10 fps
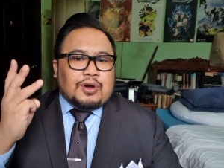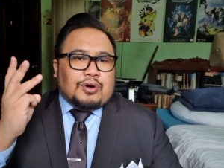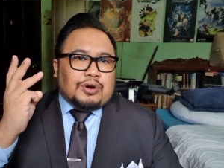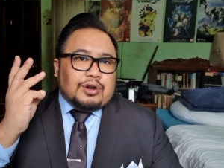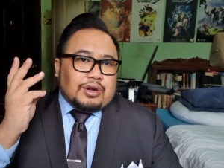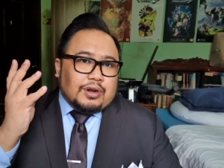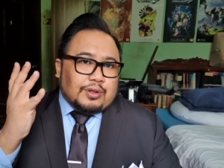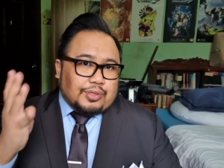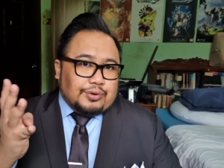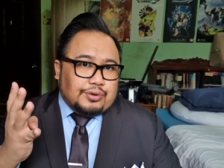Or
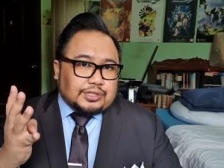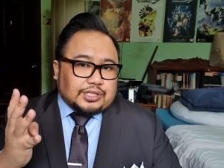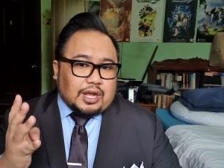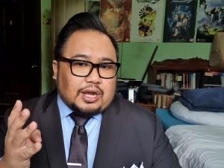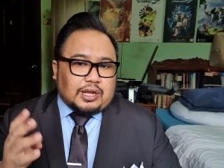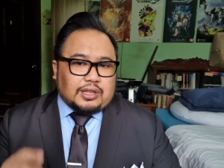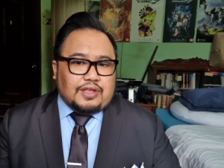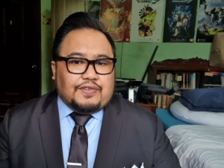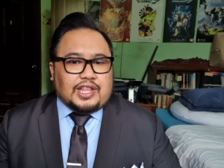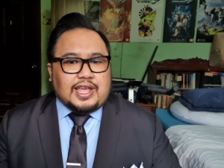through stock
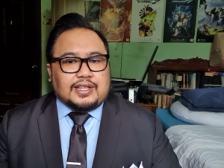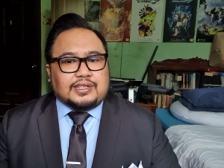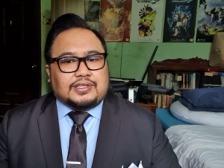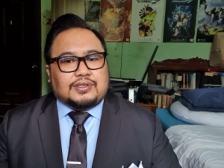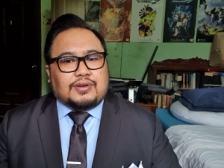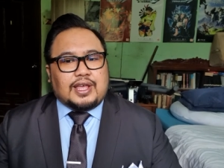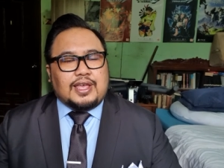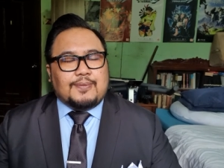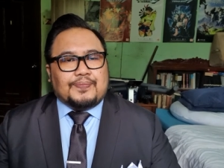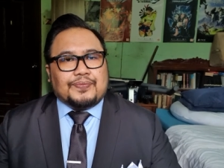dividends. Okay?